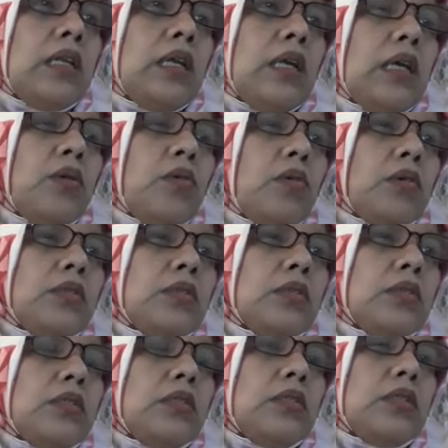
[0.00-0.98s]
It
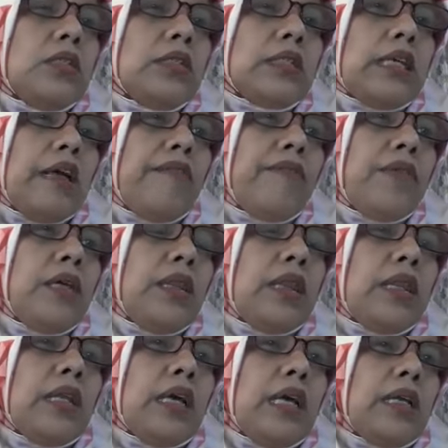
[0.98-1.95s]
was
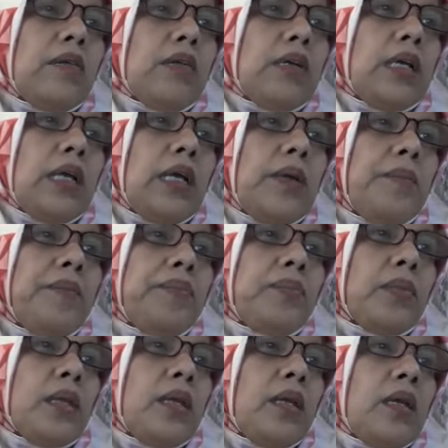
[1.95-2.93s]
discovered that
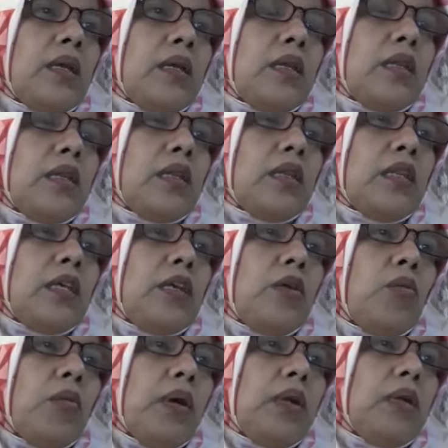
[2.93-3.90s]

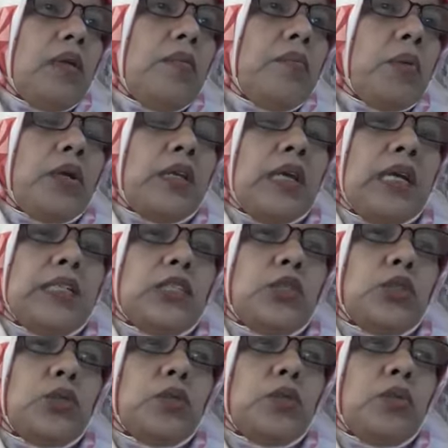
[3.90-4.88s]

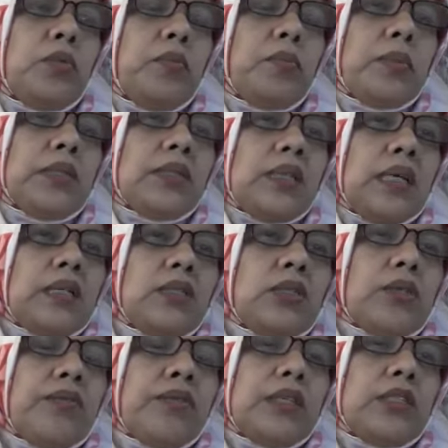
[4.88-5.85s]

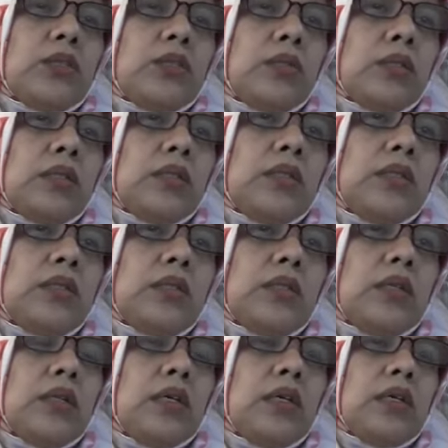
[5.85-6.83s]
31.82% of the students
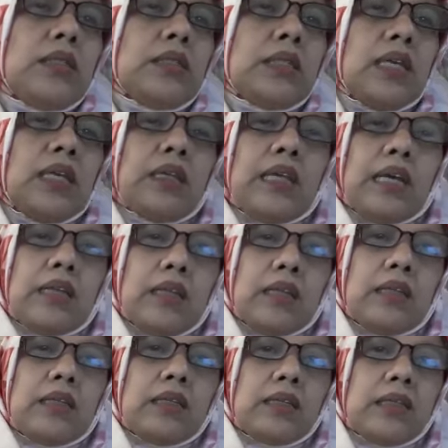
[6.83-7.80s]
said that
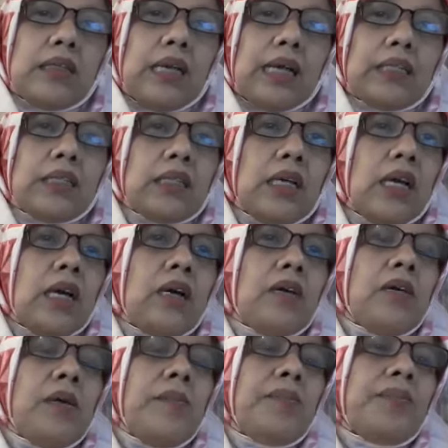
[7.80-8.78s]

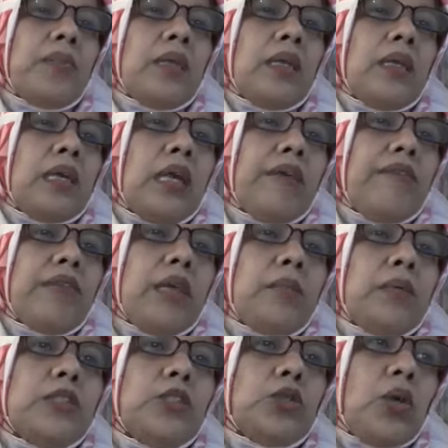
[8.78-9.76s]
CSR gave
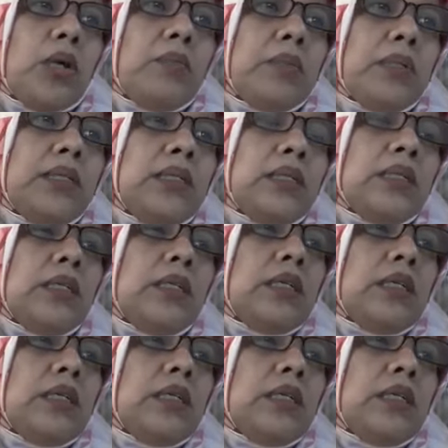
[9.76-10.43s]
them enjoyment.